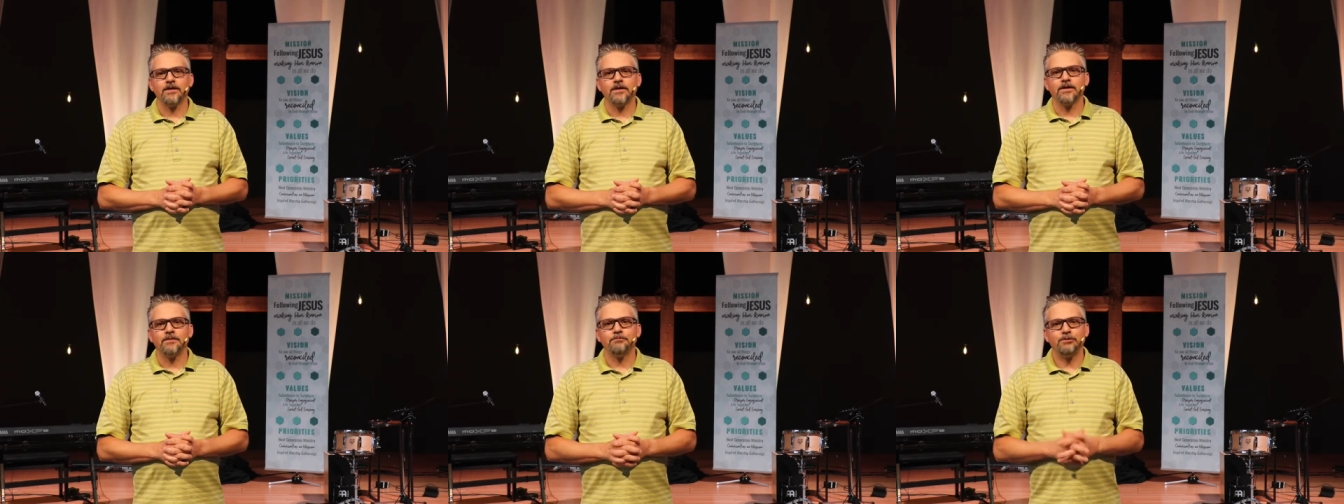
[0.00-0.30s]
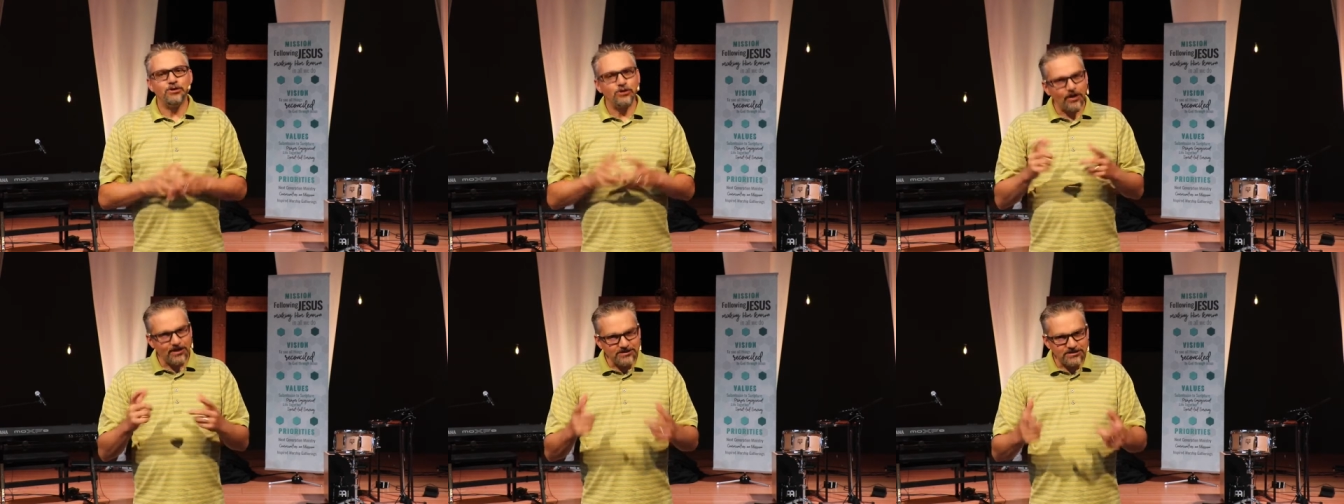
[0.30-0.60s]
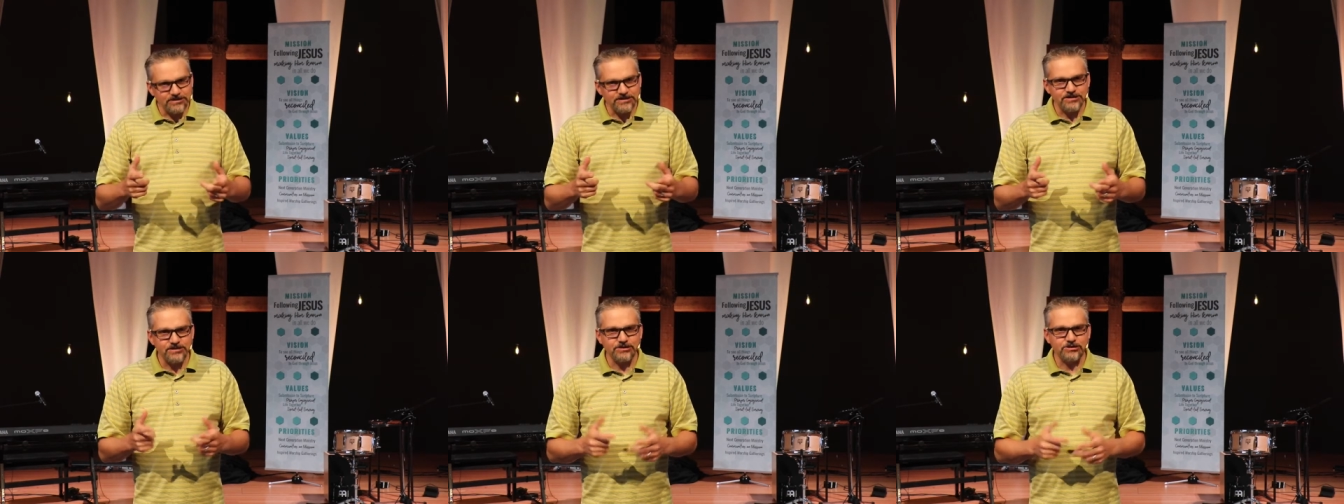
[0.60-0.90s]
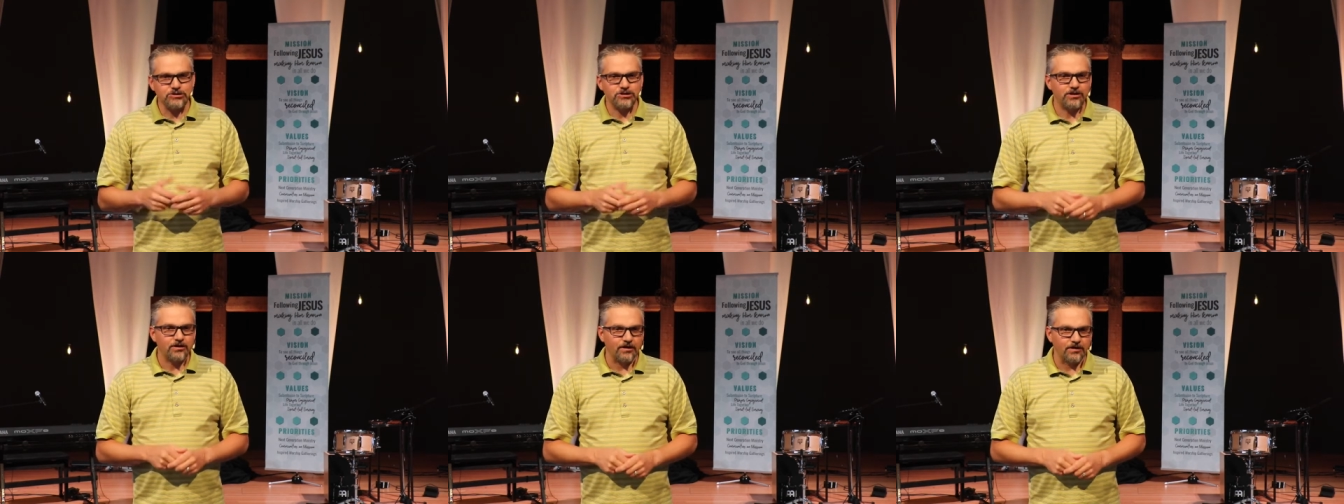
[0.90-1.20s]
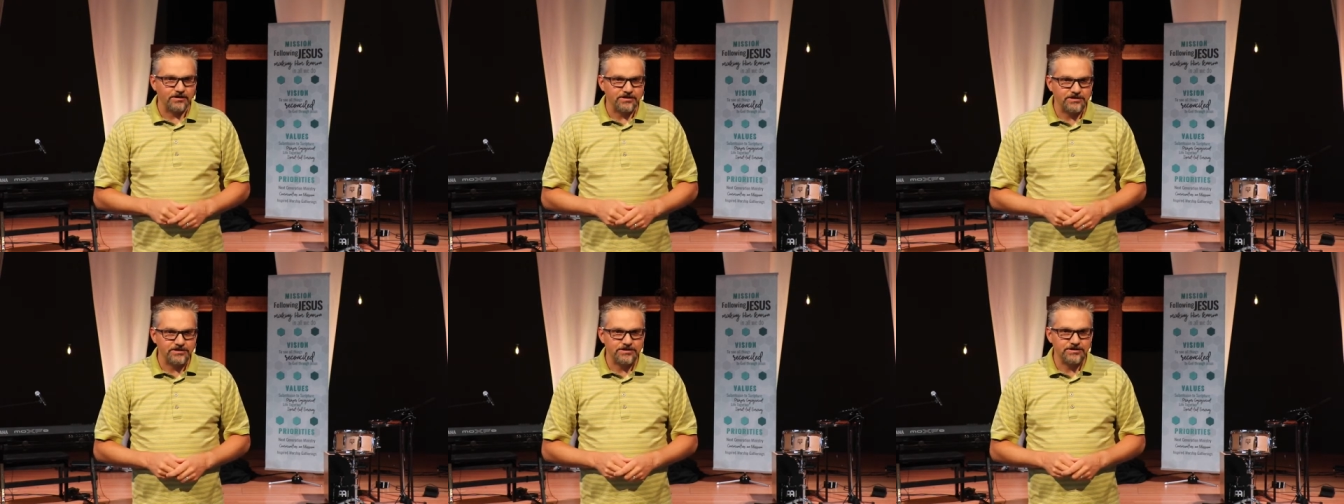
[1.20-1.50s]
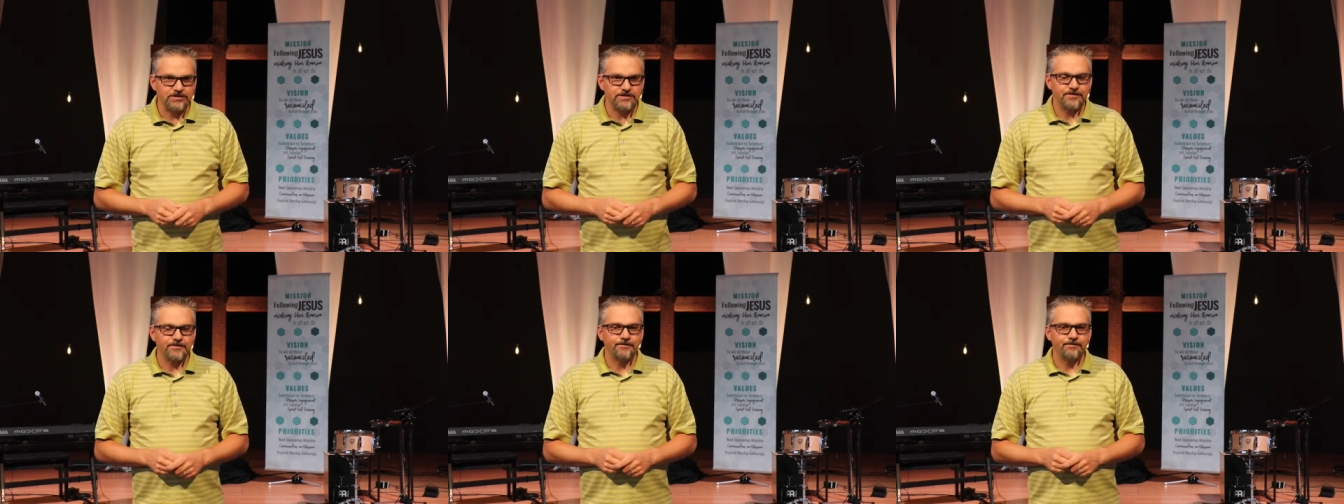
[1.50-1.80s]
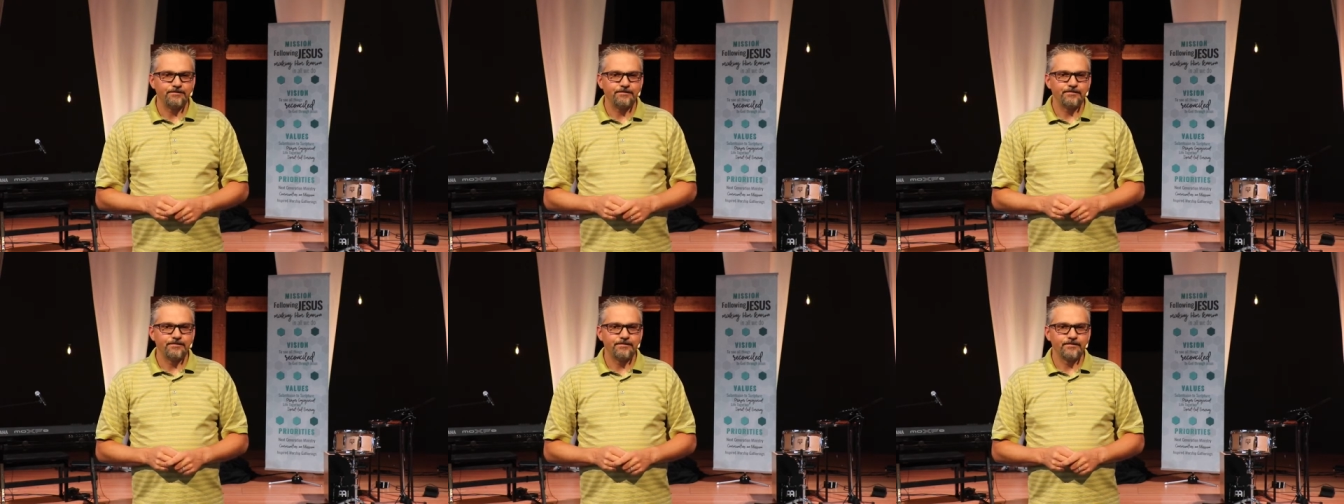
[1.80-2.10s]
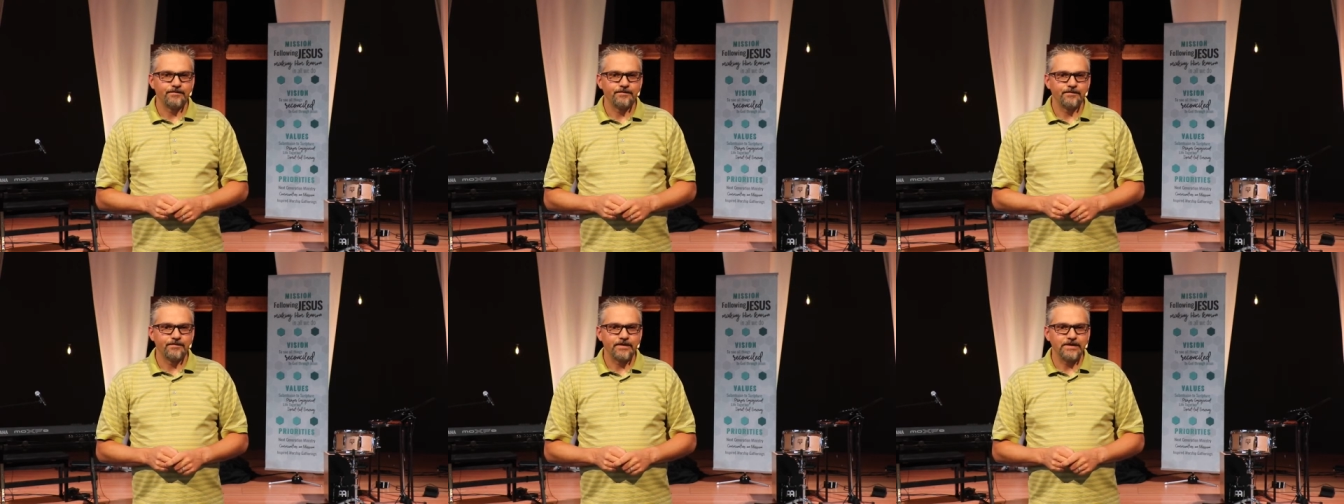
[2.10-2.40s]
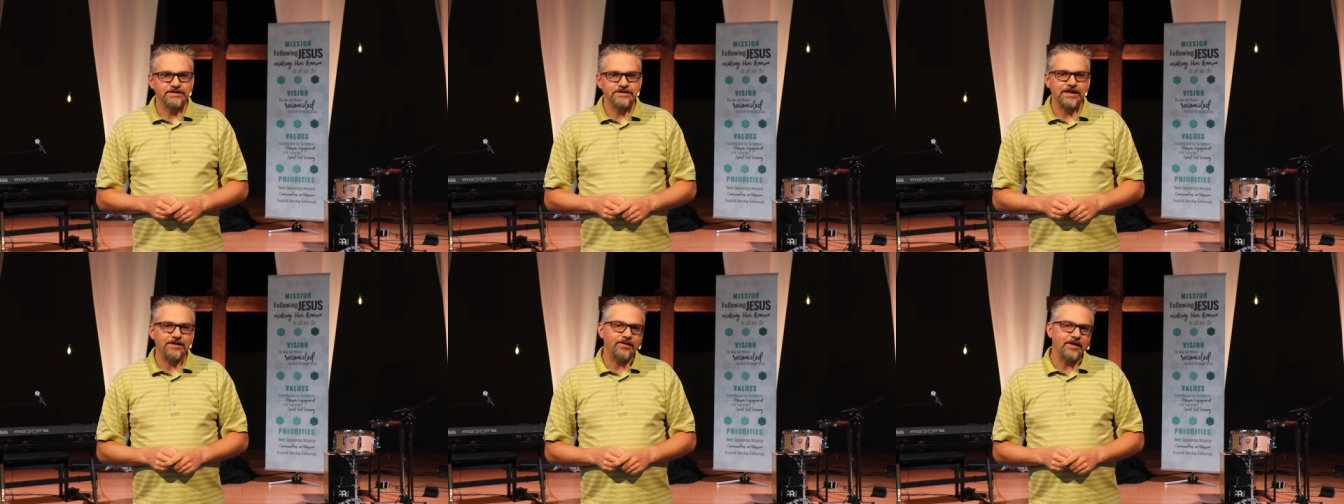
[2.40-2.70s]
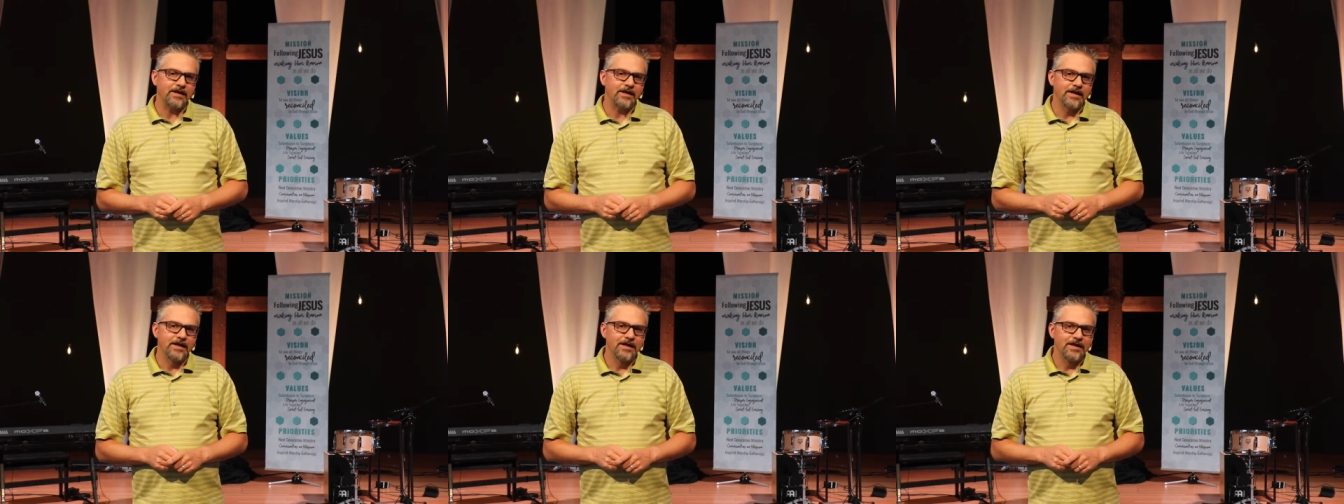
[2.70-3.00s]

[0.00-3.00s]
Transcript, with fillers: But not just the church. See, I think